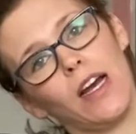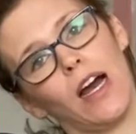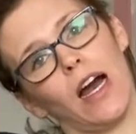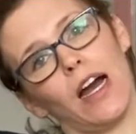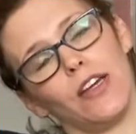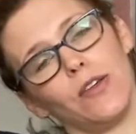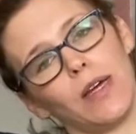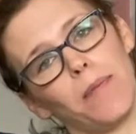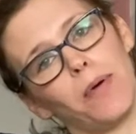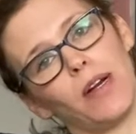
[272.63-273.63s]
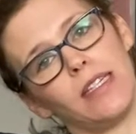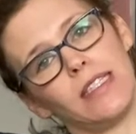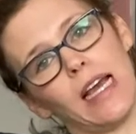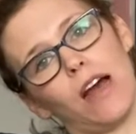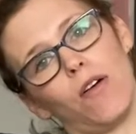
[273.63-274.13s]
You can put it
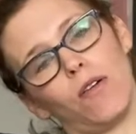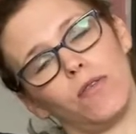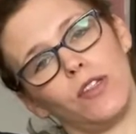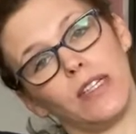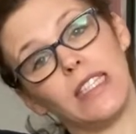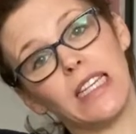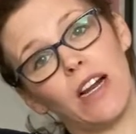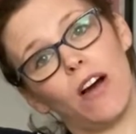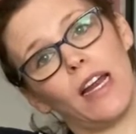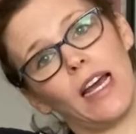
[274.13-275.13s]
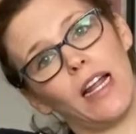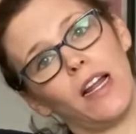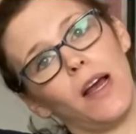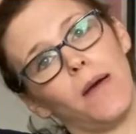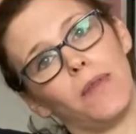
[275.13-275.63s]
down, you can sit on it.
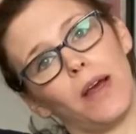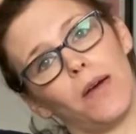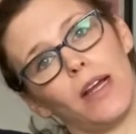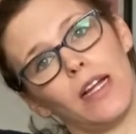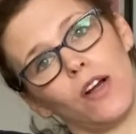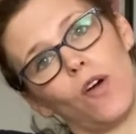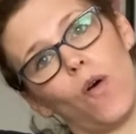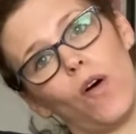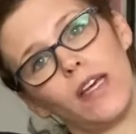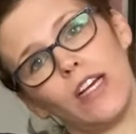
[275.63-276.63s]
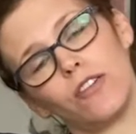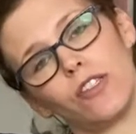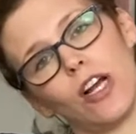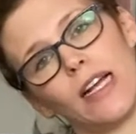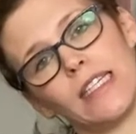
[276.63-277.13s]
The goal here is
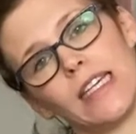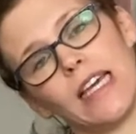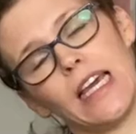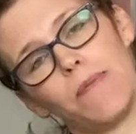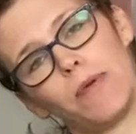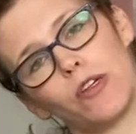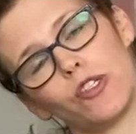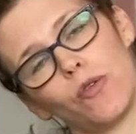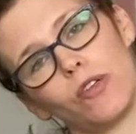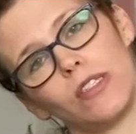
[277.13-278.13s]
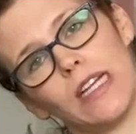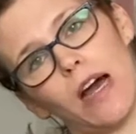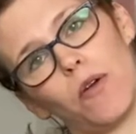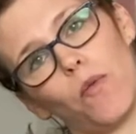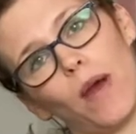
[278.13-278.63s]
trying to keep your shoulder
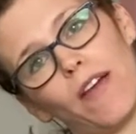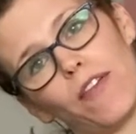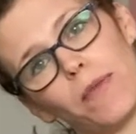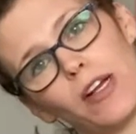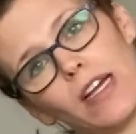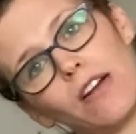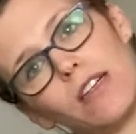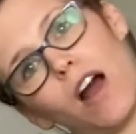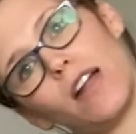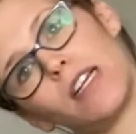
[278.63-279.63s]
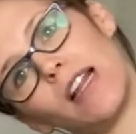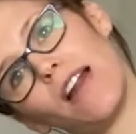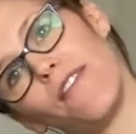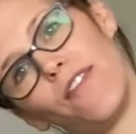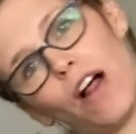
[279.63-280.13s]
down away from your ear and not to let
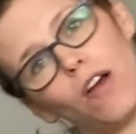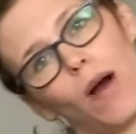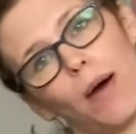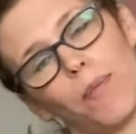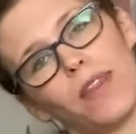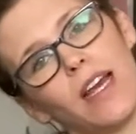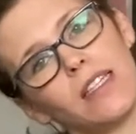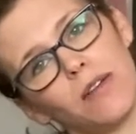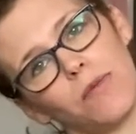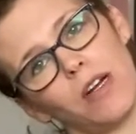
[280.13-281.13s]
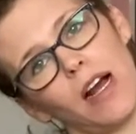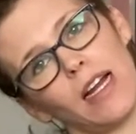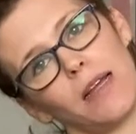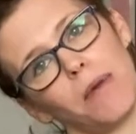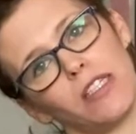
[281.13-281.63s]
it follow up with this, and we're not
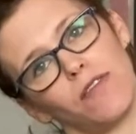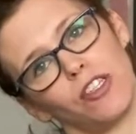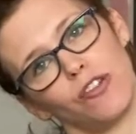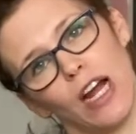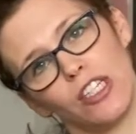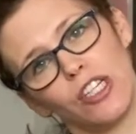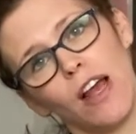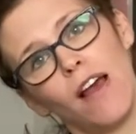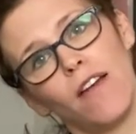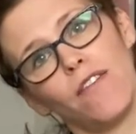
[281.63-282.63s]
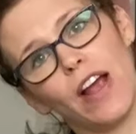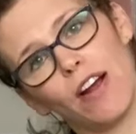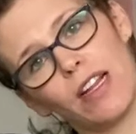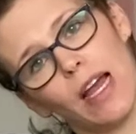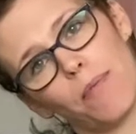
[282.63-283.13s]
getting much of a stretch.
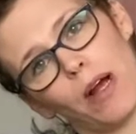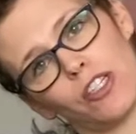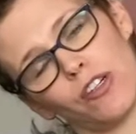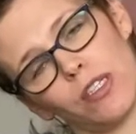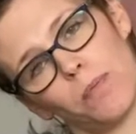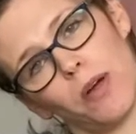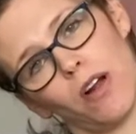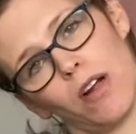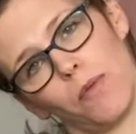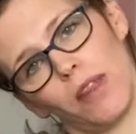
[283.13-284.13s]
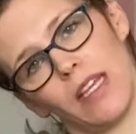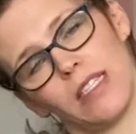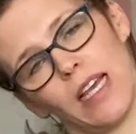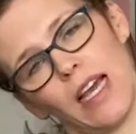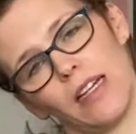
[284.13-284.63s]
Very light pressure is put on with
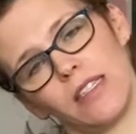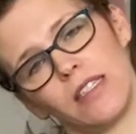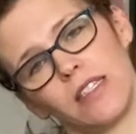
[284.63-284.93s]
this hand.